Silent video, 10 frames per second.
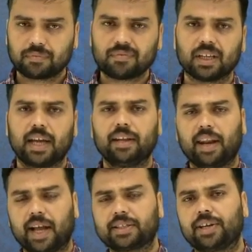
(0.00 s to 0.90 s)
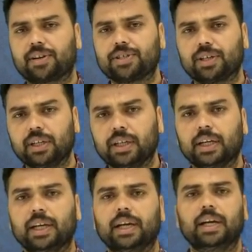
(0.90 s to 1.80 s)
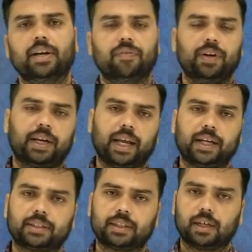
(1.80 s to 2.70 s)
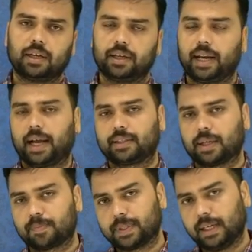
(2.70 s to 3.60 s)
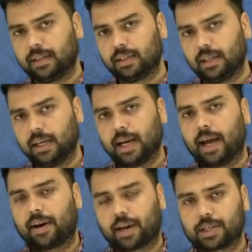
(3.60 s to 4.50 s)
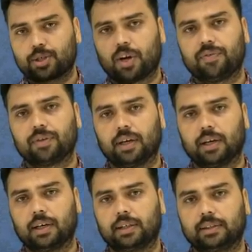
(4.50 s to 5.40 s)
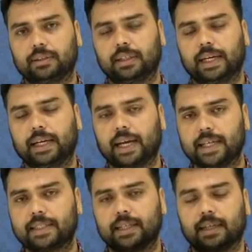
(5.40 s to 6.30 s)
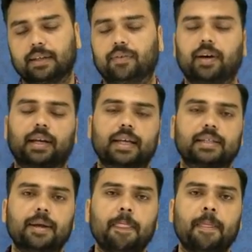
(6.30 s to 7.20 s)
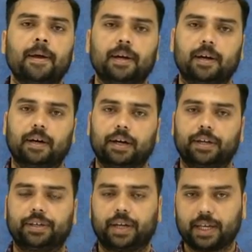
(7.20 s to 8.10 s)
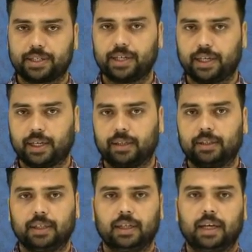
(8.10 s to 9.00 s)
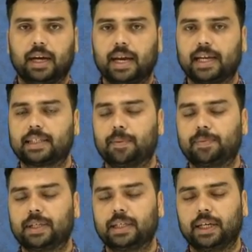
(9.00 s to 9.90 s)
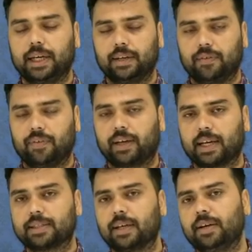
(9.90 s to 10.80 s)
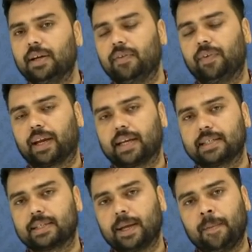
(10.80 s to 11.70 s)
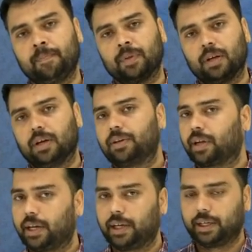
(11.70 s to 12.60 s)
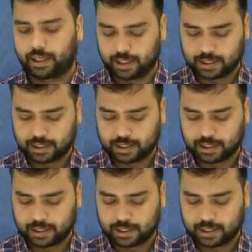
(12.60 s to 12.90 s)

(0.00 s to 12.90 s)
In the next iteration, we takes next subset, and rest of the data is work as a test data, and next subset is work as a, we can say, training data.